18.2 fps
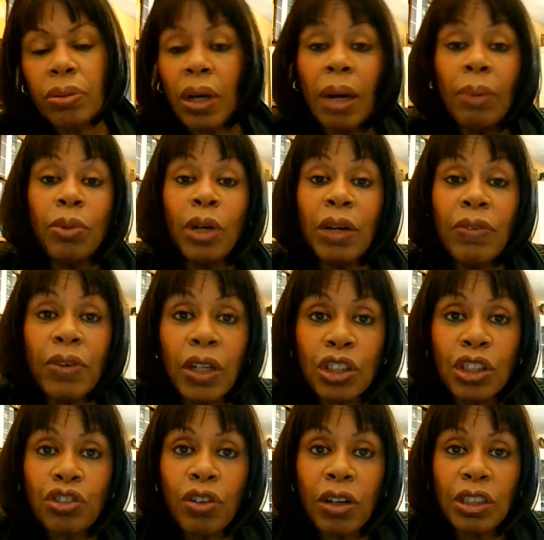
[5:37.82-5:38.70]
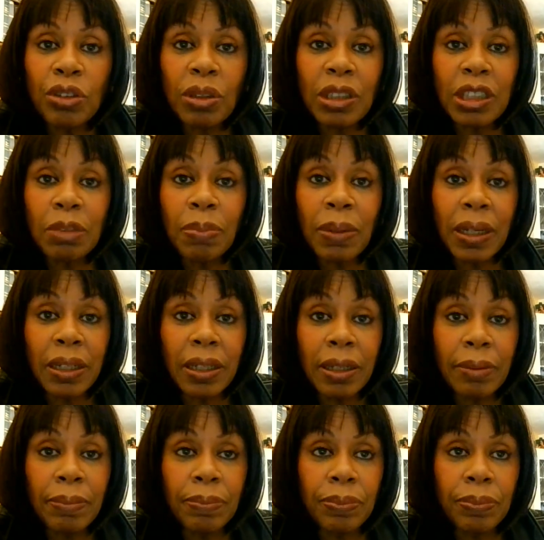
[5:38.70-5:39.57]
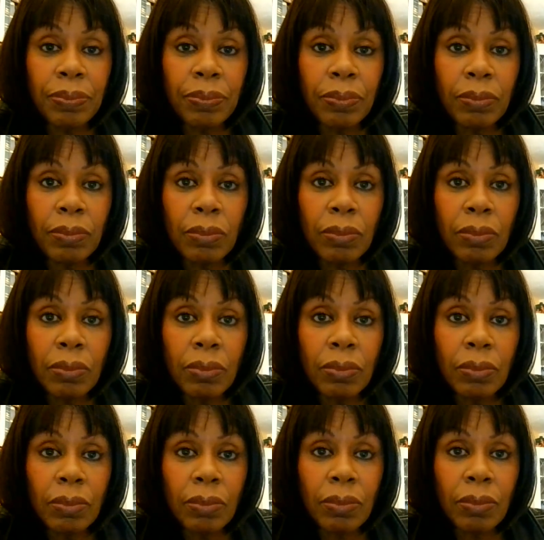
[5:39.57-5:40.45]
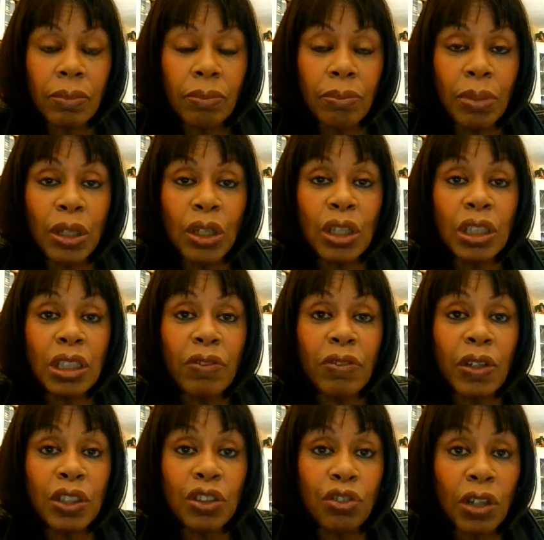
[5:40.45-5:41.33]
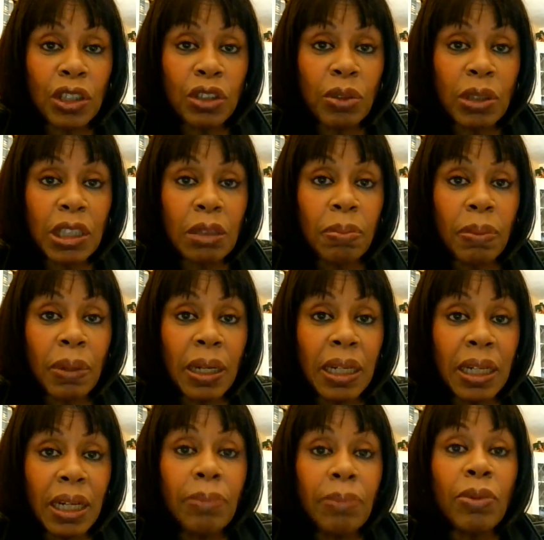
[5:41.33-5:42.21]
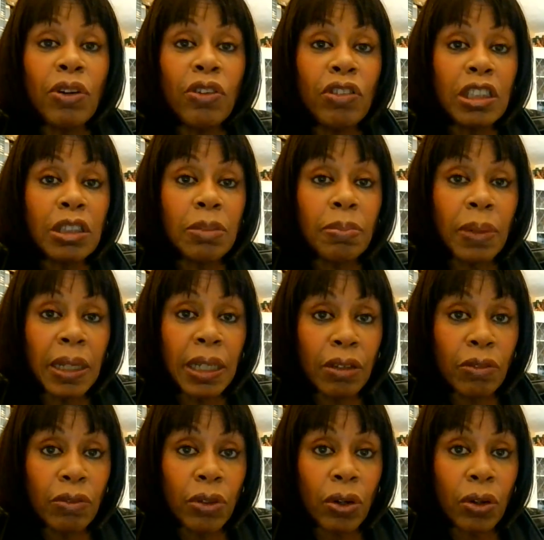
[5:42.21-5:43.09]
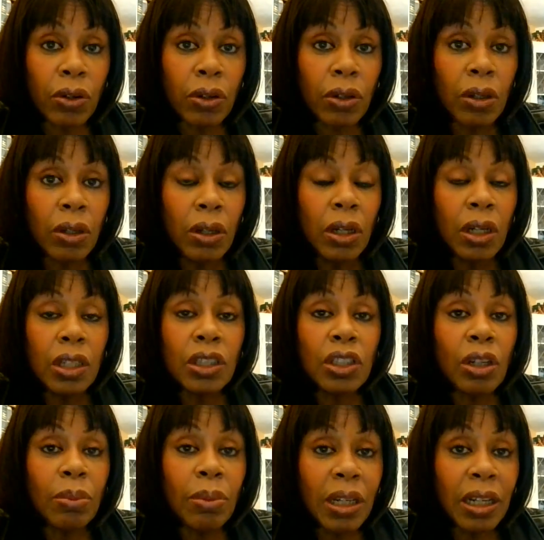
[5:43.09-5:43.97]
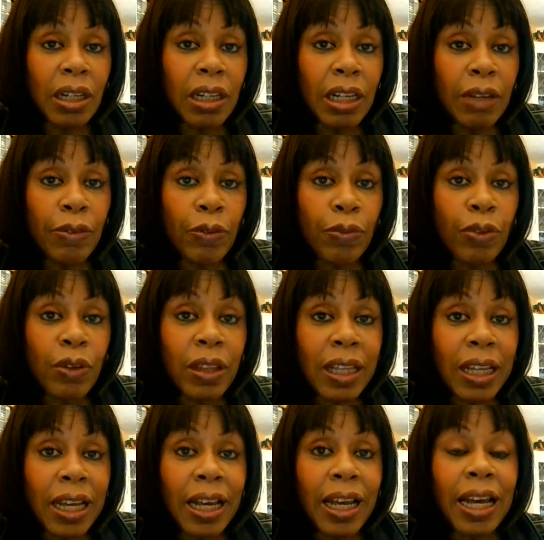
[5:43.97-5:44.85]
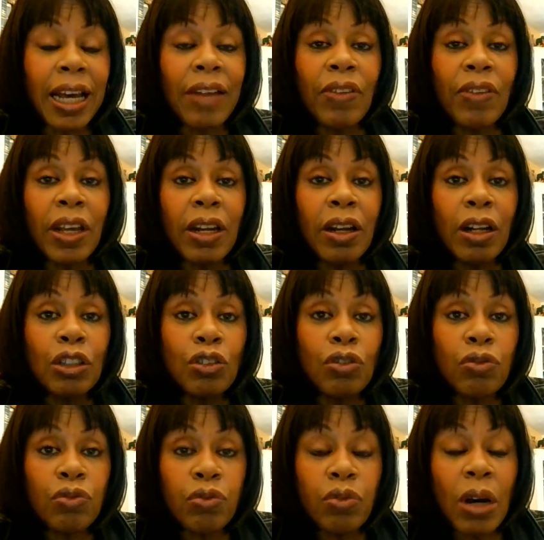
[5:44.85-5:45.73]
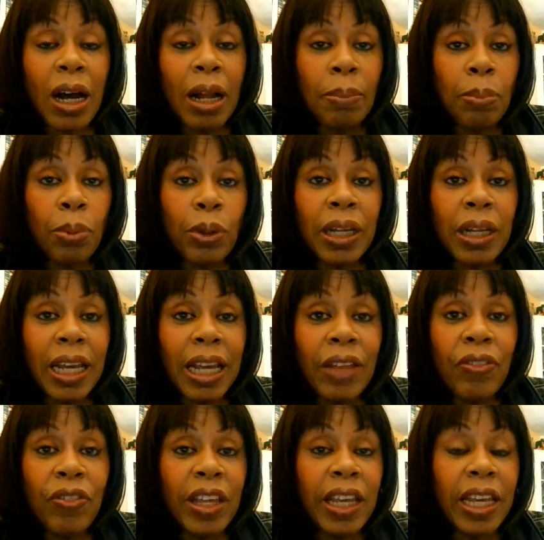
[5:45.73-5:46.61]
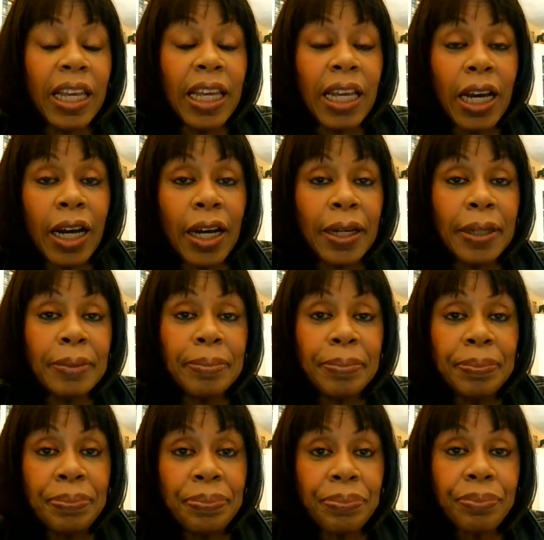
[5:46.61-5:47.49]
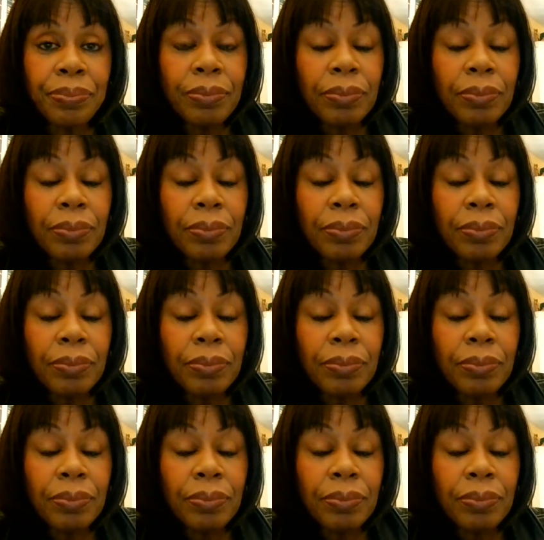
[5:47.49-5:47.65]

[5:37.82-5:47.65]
I'm not even going to try to explain it, because if I try to explain it, I'm going to explain it wrong. So I'm going to leave it for there, and then I'll I'll put it in the um,